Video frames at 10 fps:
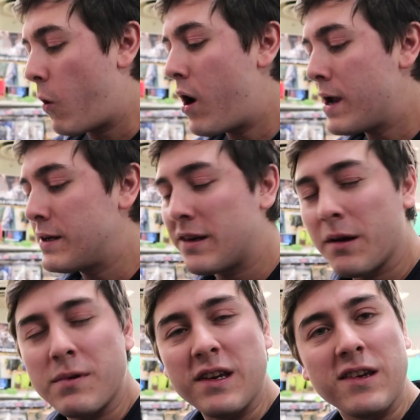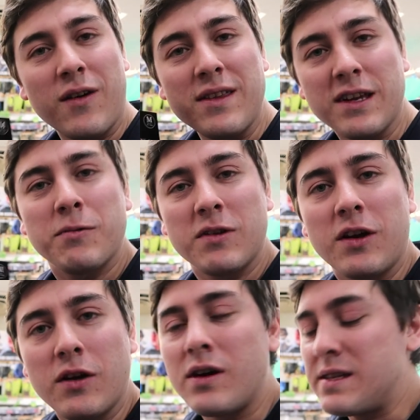Why did someone decide this was a
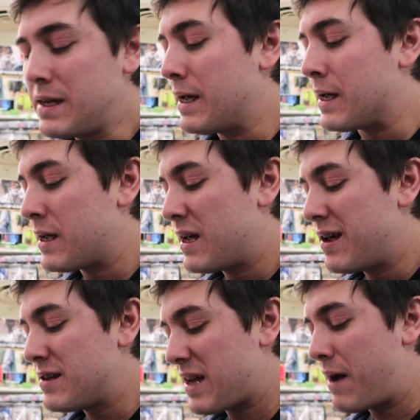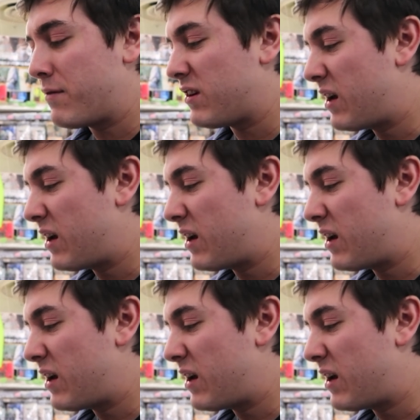good idea to have as